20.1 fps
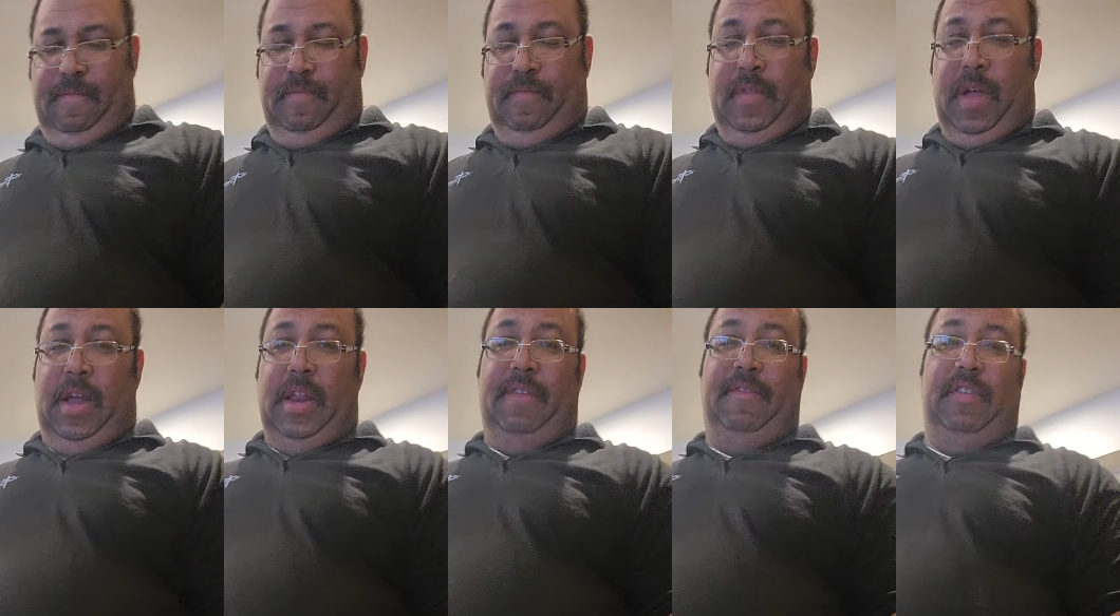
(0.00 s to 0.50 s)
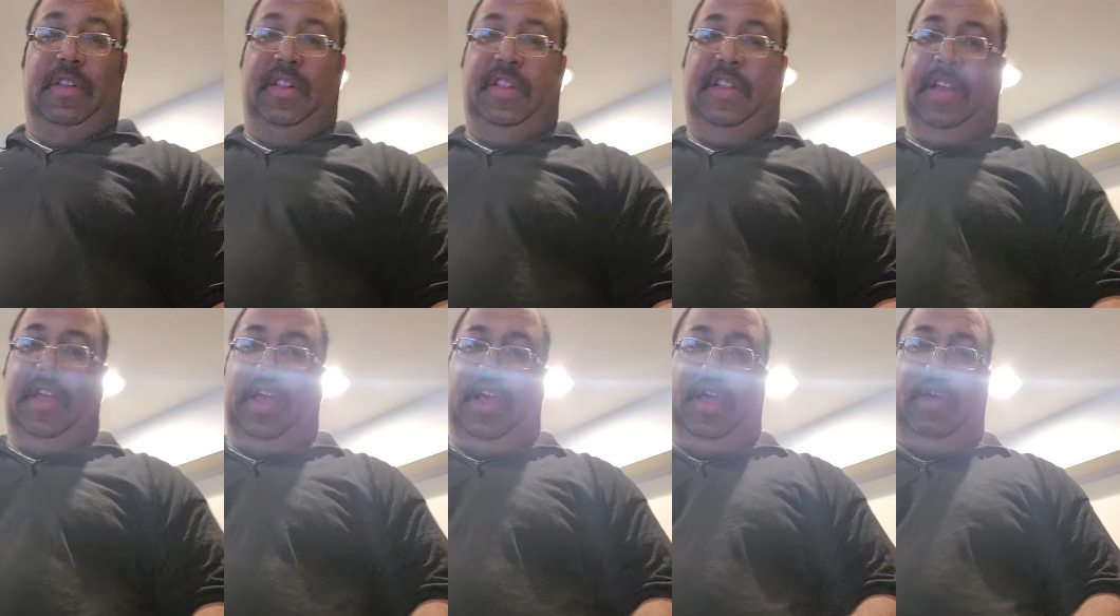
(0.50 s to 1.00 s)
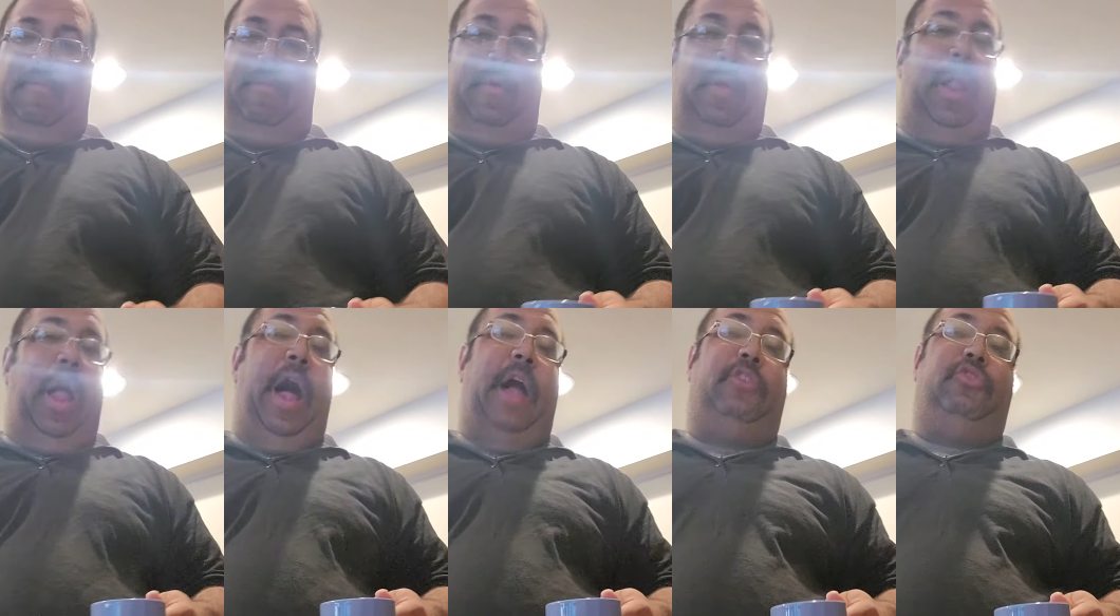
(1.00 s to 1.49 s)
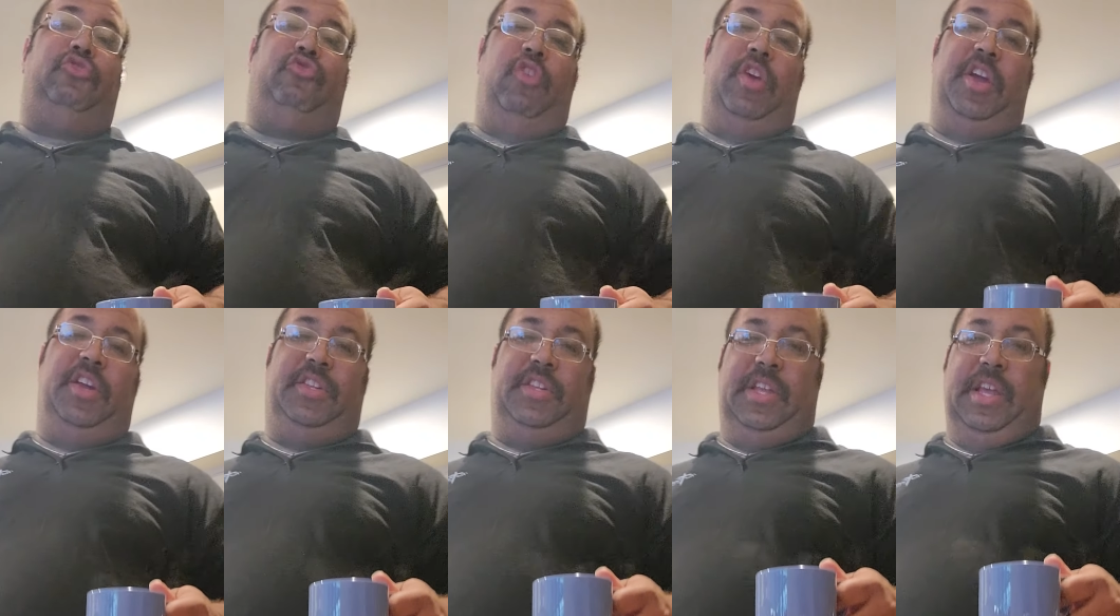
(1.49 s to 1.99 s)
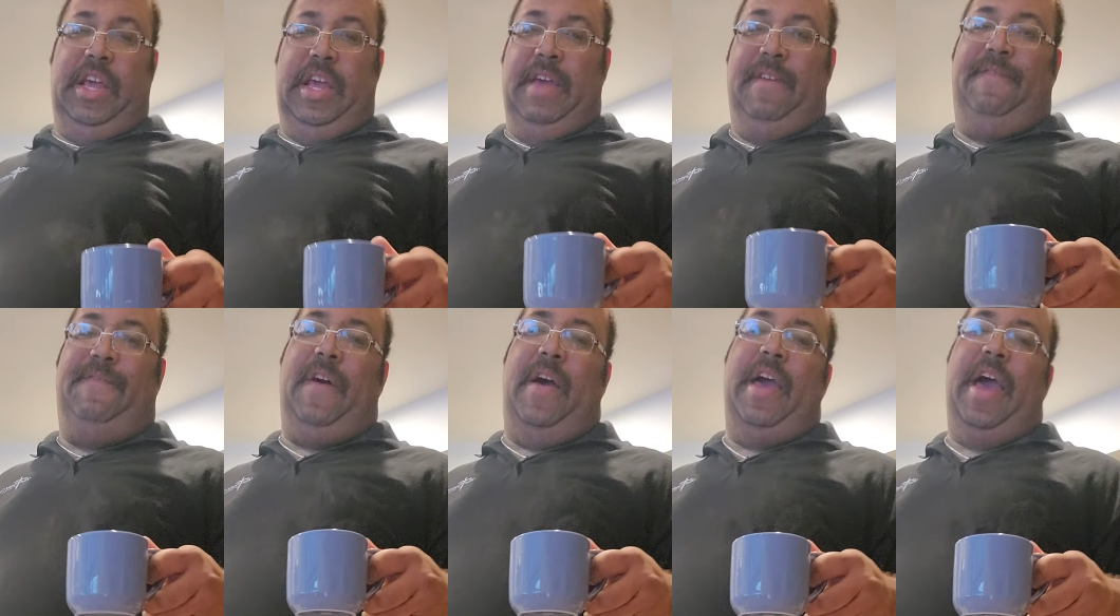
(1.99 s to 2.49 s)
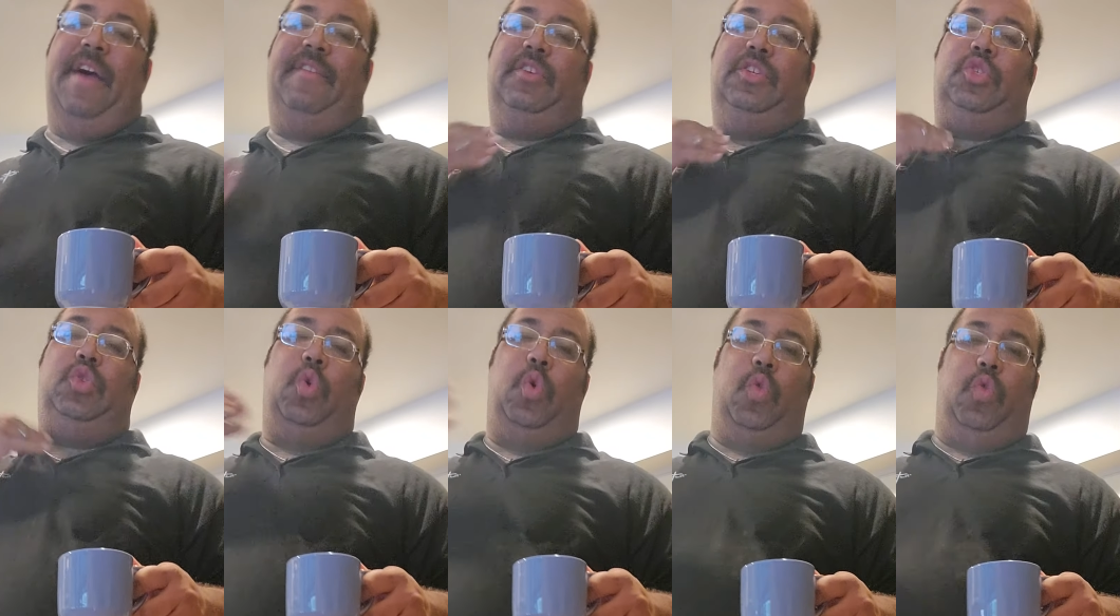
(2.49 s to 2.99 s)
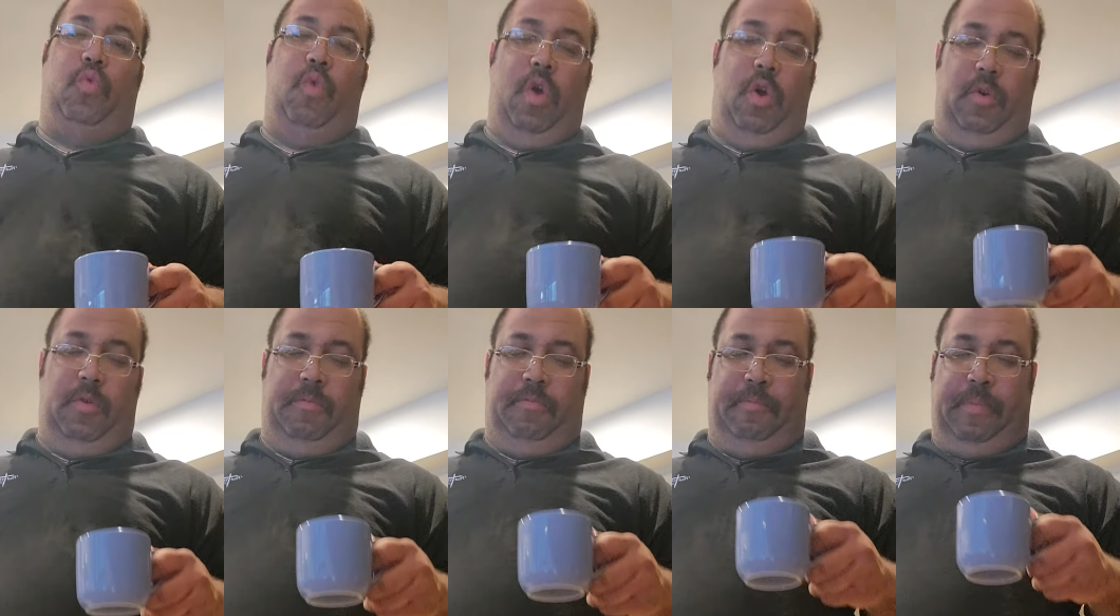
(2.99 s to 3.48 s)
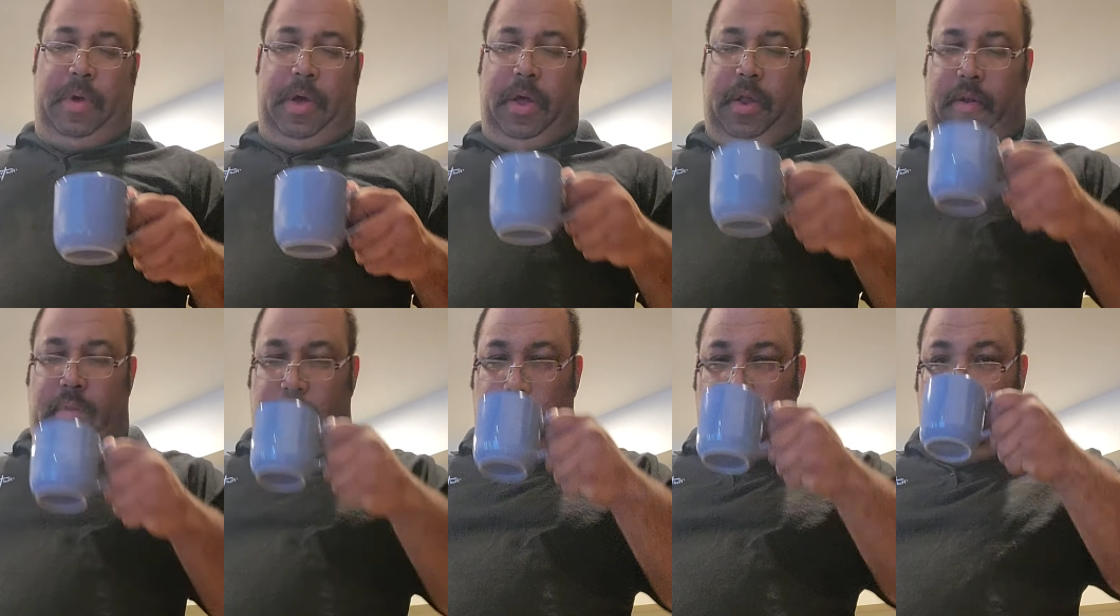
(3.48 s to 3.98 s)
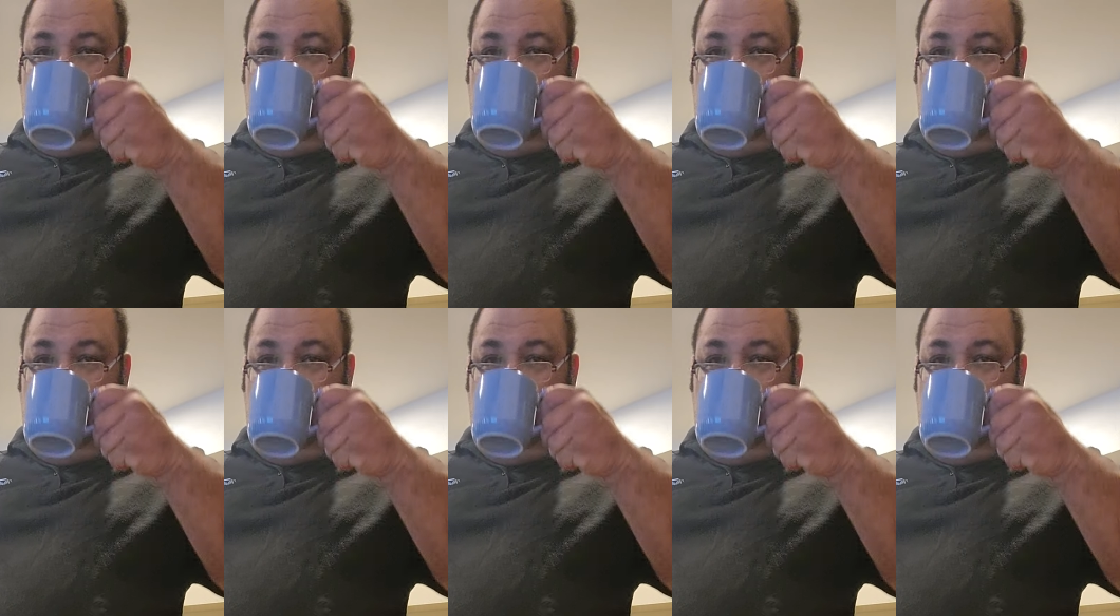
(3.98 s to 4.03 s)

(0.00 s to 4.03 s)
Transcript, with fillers: Not even tea. Well, I'll drink tea if I have a sore throat, but...